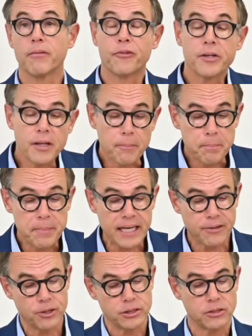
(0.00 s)
For example,
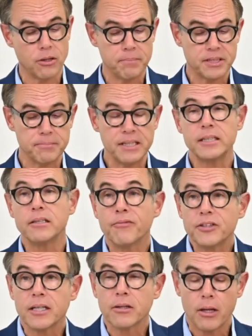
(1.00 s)
backward compatibility of
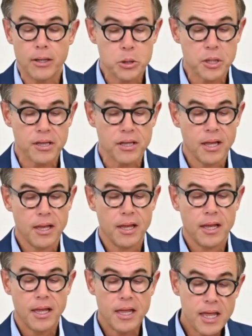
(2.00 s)
technologies
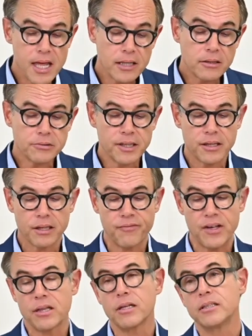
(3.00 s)
increases
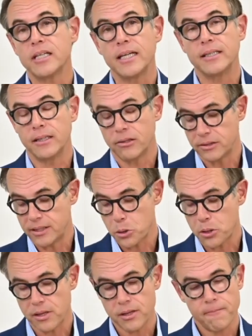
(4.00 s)
facilitating
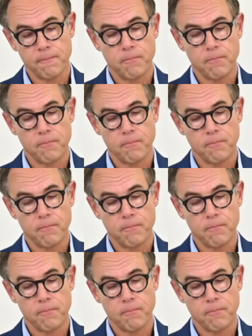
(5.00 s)
conditions.